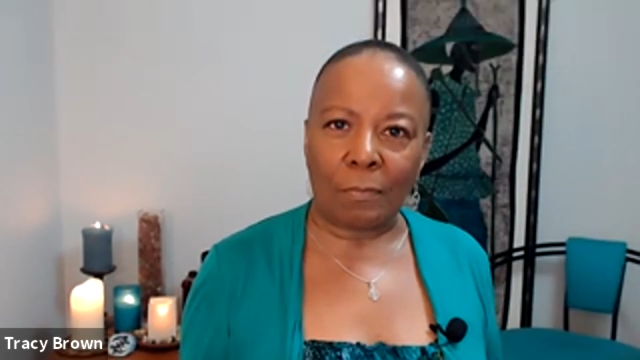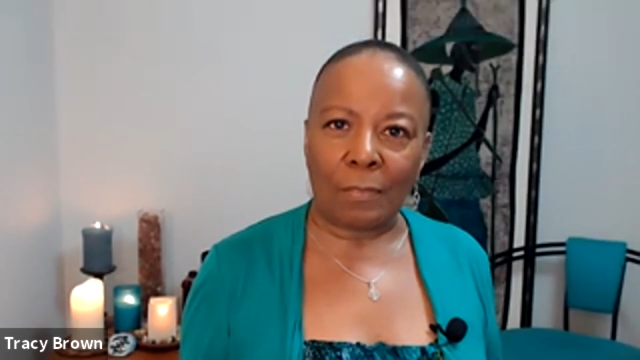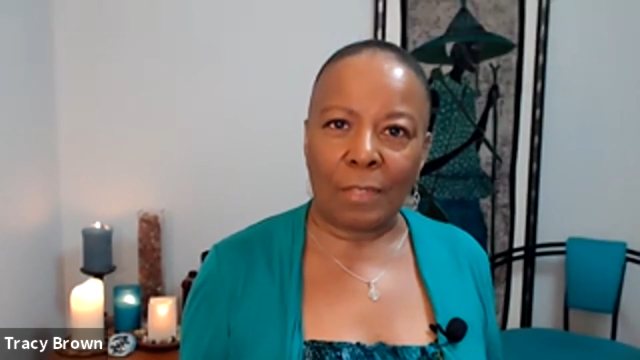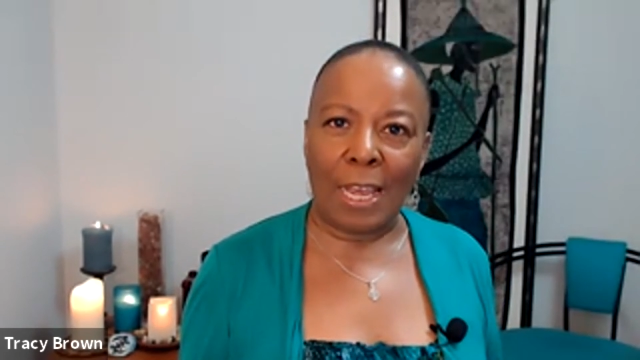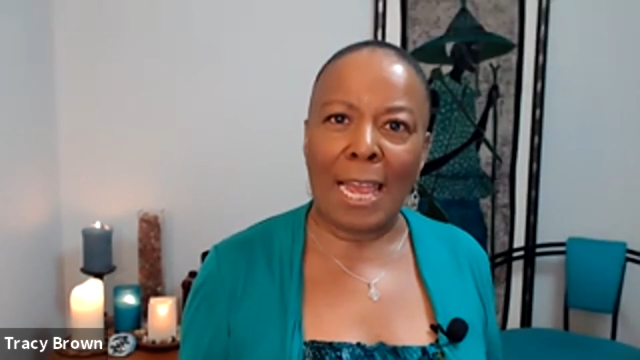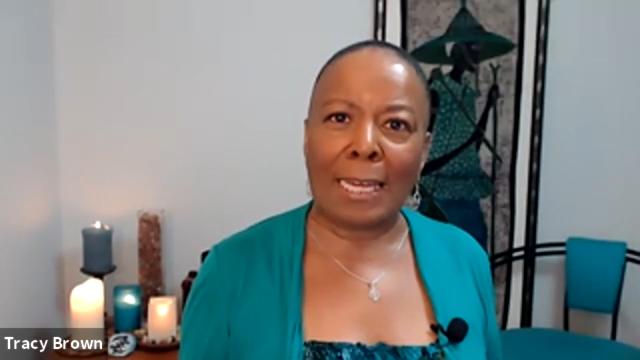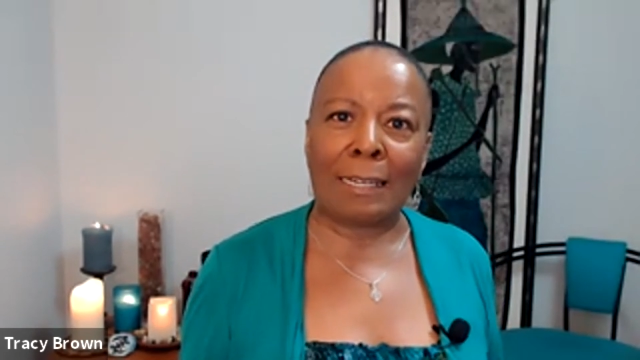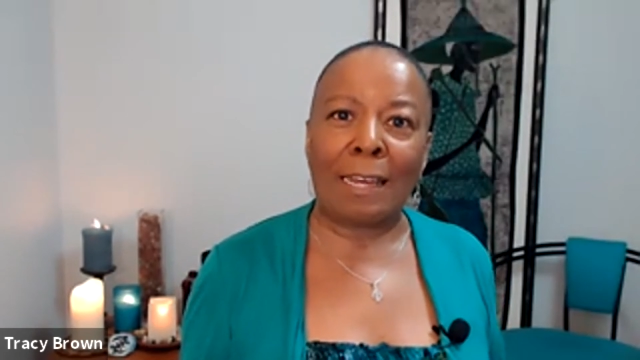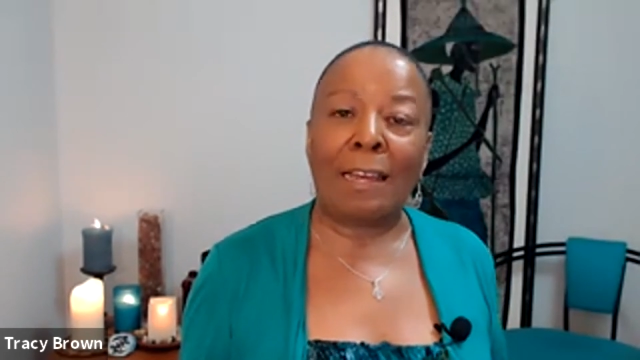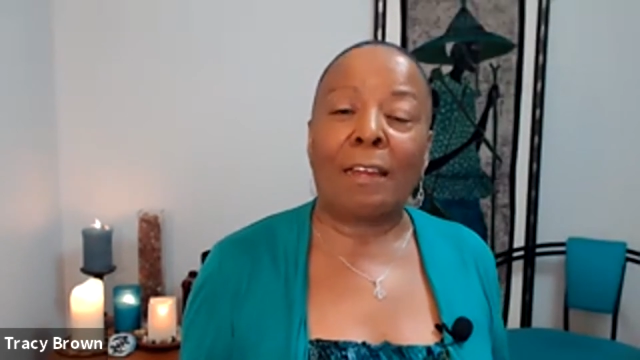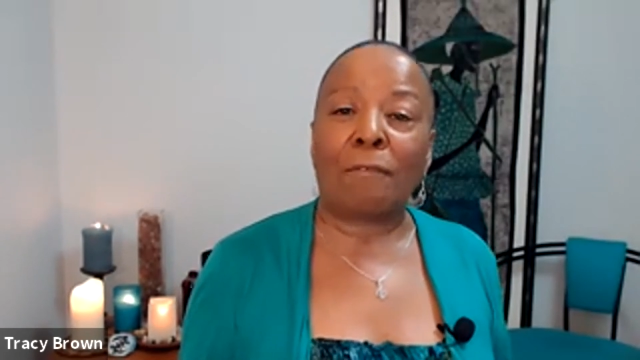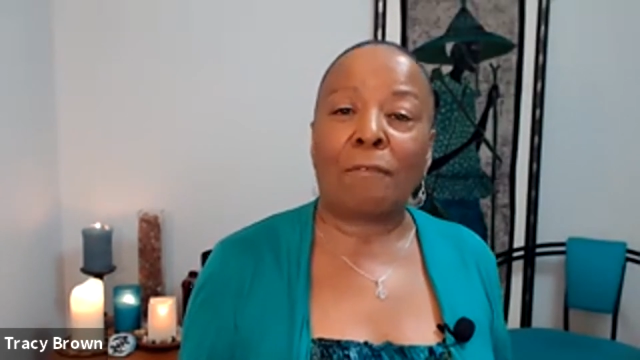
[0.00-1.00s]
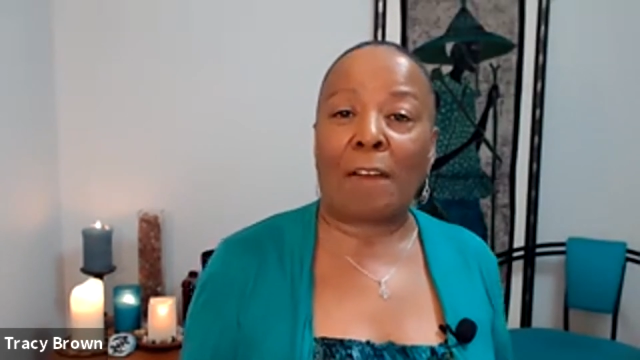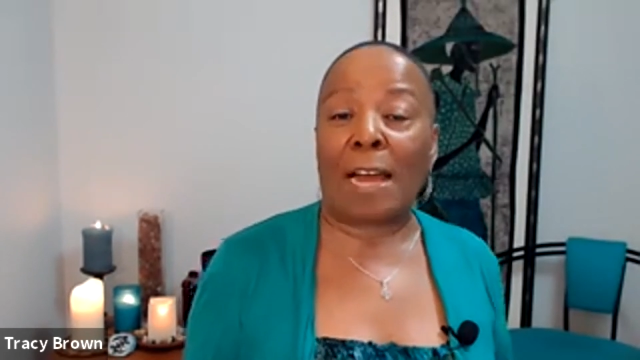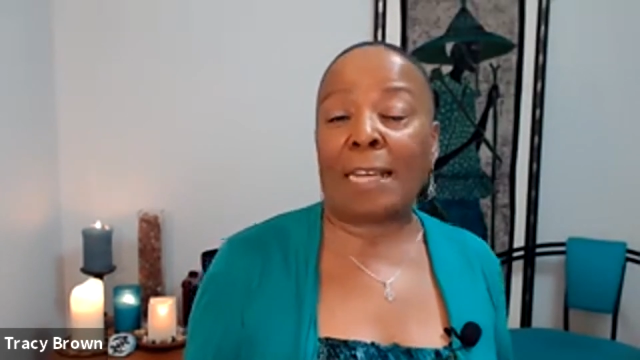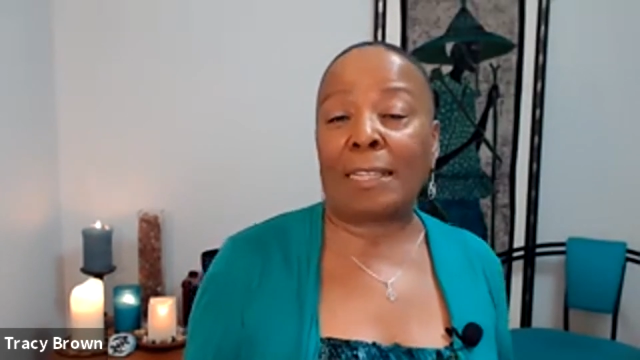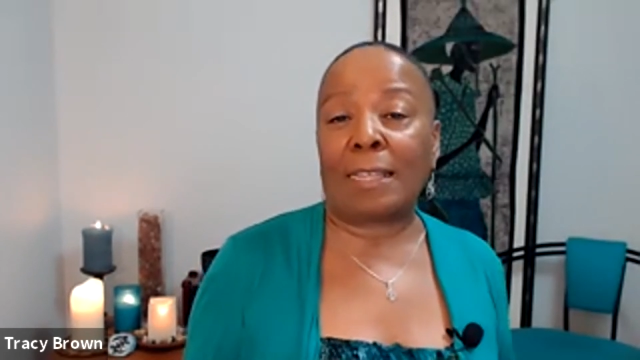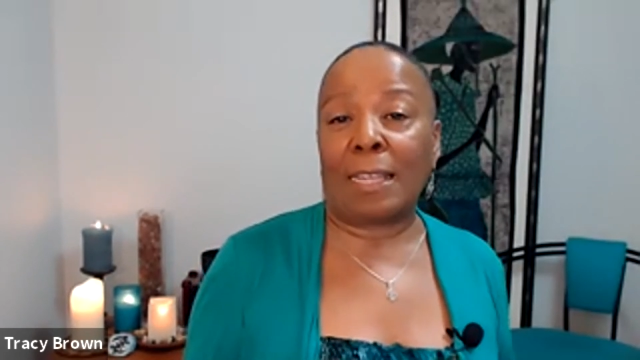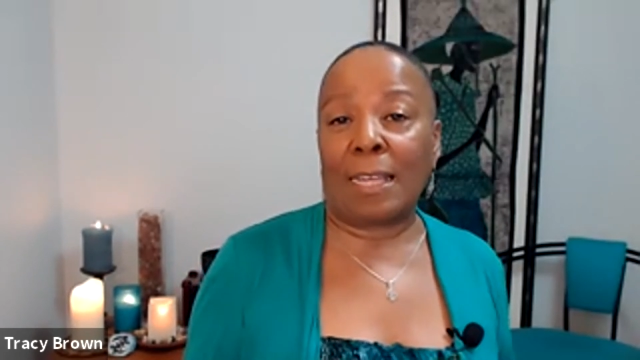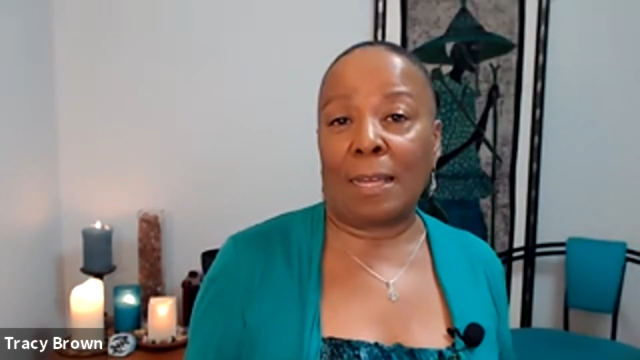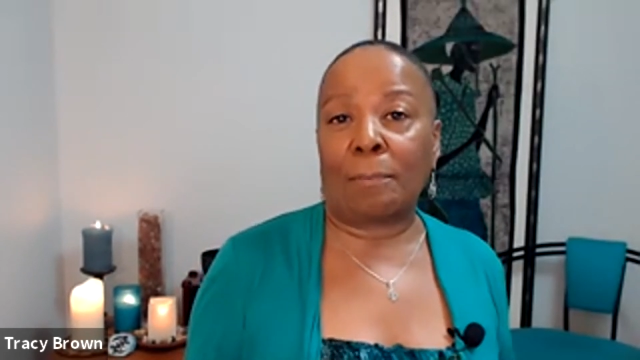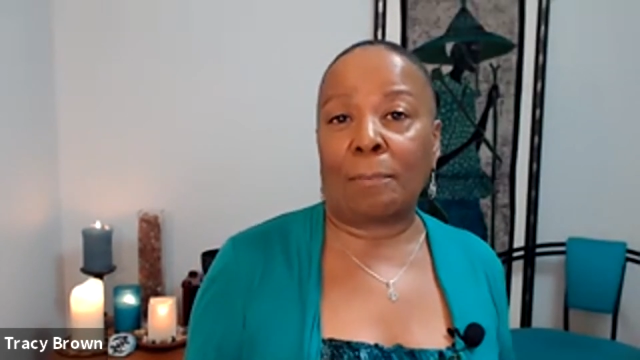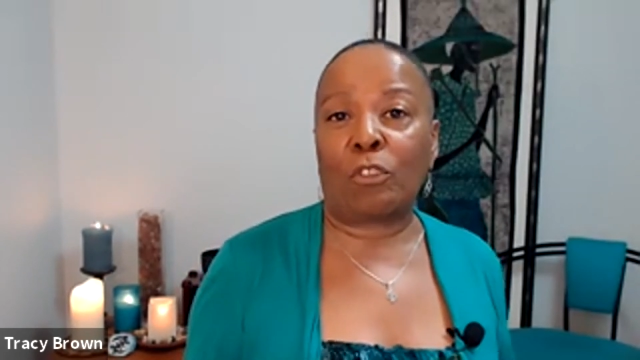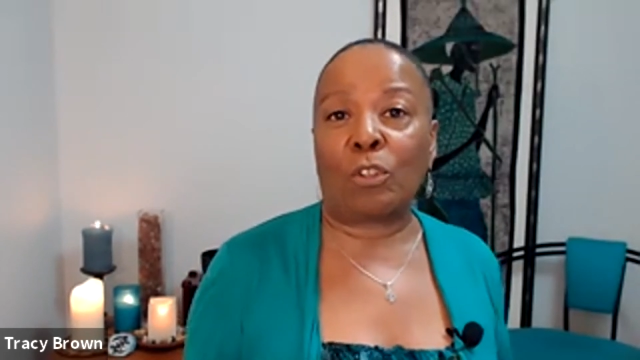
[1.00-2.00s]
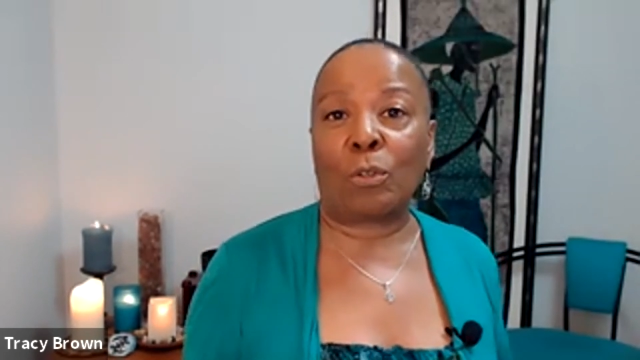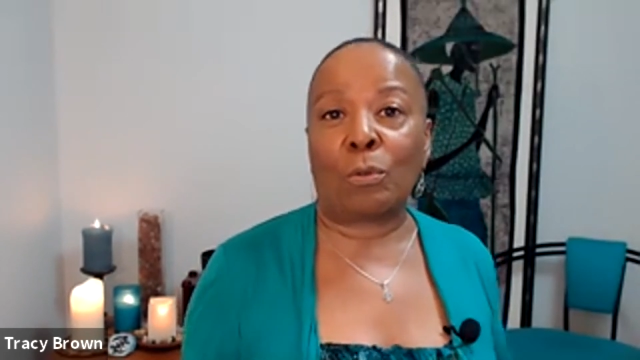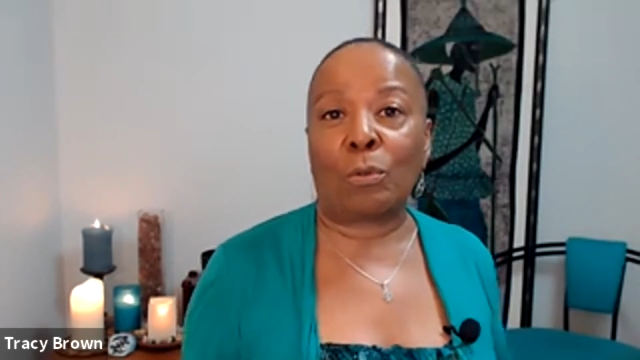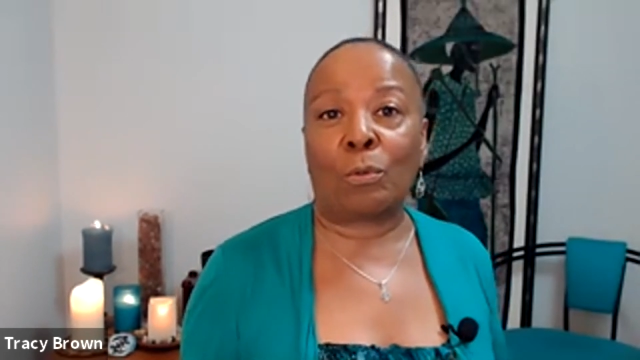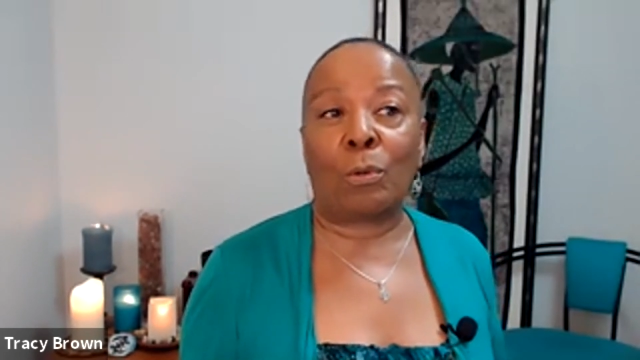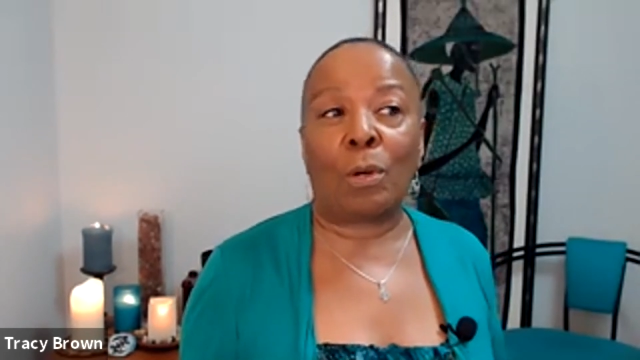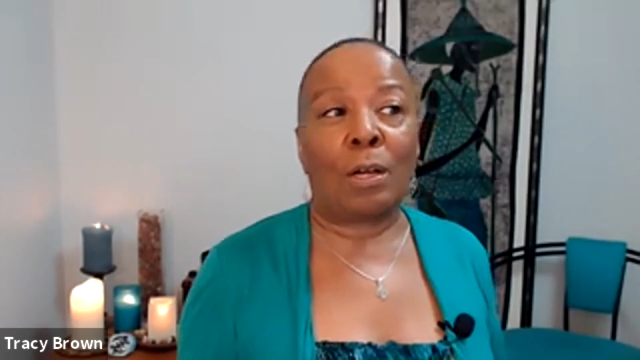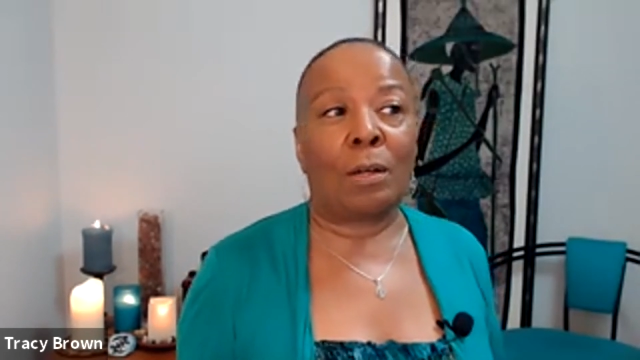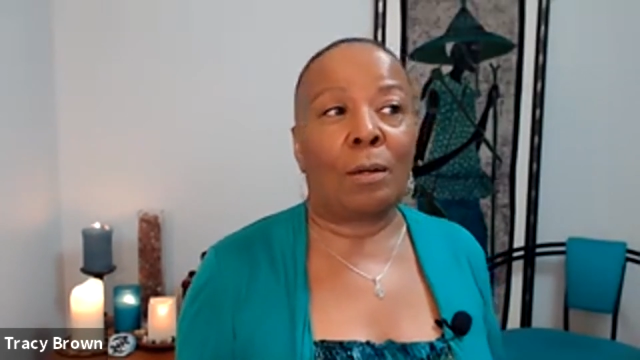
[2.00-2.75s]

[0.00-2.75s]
and invite them to